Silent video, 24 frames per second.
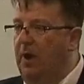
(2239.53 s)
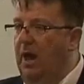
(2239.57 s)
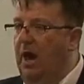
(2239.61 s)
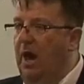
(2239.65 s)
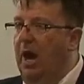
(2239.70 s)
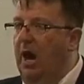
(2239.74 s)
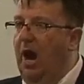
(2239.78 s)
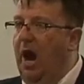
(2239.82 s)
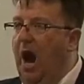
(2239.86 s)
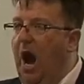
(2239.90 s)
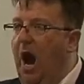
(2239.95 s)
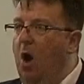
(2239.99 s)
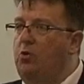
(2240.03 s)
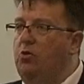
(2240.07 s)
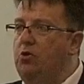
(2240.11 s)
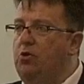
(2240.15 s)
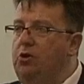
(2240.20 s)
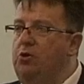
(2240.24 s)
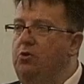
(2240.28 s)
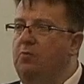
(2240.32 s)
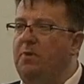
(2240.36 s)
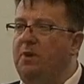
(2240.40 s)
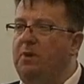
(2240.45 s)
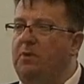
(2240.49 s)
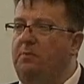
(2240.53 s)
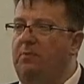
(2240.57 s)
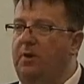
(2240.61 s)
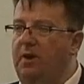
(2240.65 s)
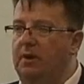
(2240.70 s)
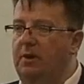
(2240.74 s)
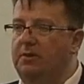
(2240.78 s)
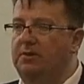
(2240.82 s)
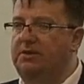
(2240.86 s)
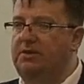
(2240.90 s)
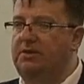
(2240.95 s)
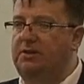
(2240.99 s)
how human
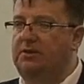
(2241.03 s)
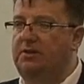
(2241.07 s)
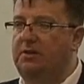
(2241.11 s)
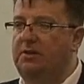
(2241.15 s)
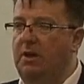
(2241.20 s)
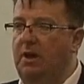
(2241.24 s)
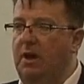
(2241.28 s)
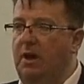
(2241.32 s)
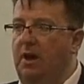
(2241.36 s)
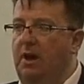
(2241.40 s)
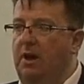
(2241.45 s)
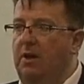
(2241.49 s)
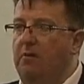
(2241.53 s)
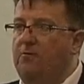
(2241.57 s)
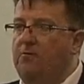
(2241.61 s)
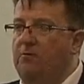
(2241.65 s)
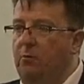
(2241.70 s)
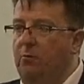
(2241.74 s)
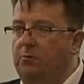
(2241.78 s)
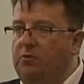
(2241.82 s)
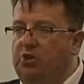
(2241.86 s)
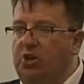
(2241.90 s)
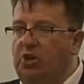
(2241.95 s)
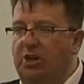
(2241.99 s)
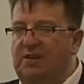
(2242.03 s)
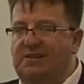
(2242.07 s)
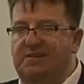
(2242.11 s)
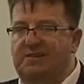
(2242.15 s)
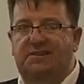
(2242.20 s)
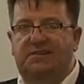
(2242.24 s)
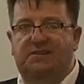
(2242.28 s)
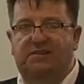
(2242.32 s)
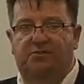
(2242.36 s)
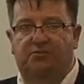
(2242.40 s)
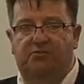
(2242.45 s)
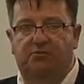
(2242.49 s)
beings from Genesis
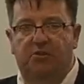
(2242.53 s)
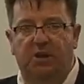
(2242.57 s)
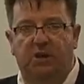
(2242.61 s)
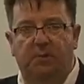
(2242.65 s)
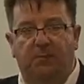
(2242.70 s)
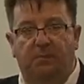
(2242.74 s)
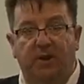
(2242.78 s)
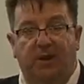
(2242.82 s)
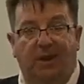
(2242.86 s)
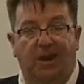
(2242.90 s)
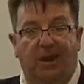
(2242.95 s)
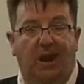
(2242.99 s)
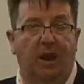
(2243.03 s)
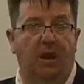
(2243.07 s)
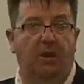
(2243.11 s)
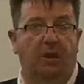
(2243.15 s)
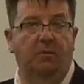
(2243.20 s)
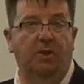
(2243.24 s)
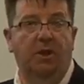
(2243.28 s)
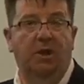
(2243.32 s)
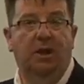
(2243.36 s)
3 became